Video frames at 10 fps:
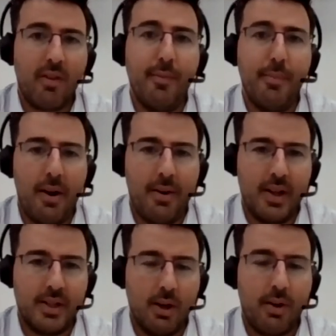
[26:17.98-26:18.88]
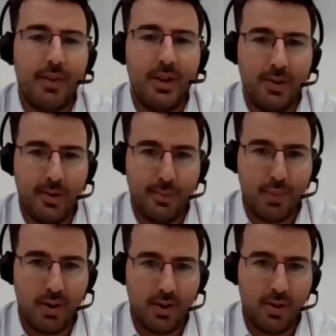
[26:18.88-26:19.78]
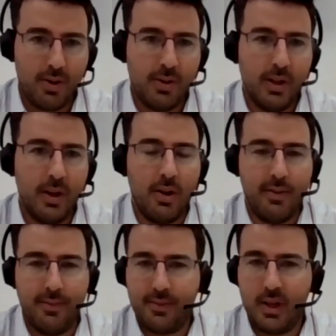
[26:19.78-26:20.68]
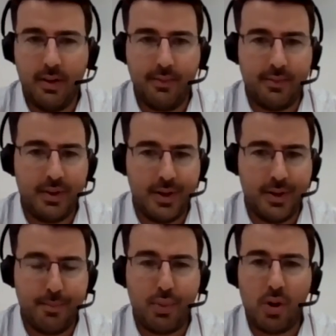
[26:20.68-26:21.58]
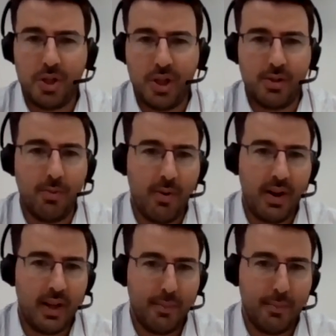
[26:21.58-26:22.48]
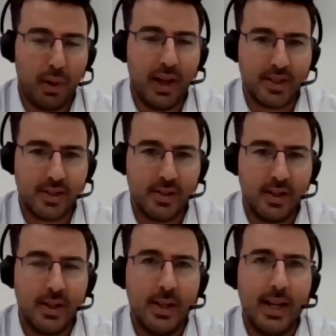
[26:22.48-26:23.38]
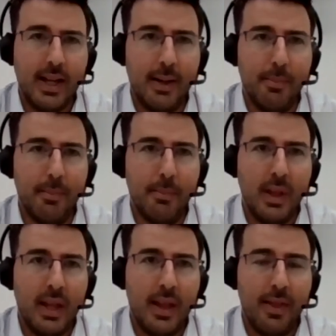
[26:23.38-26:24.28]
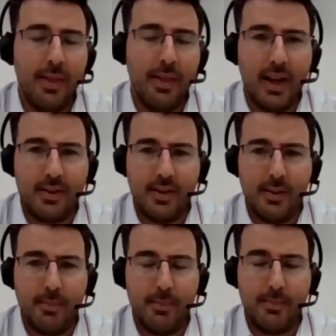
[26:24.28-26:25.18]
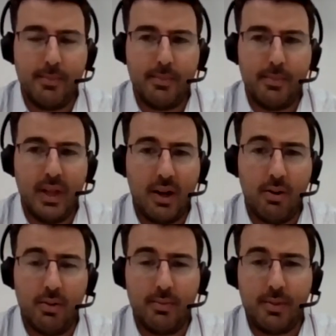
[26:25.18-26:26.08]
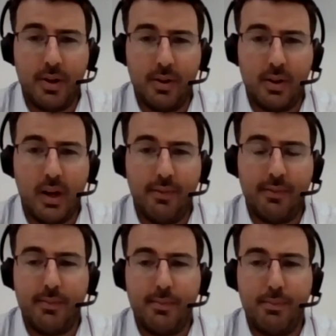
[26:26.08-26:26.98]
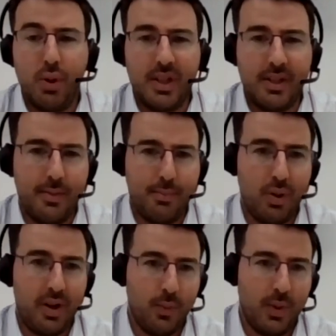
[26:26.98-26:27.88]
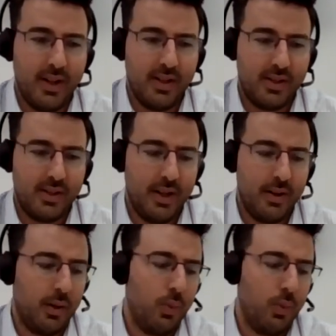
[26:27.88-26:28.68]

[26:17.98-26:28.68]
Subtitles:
barriers, a lot of internal protocol, a lot of kind of, you know, projects already in place that are, you know, kind of put in the way and said, look,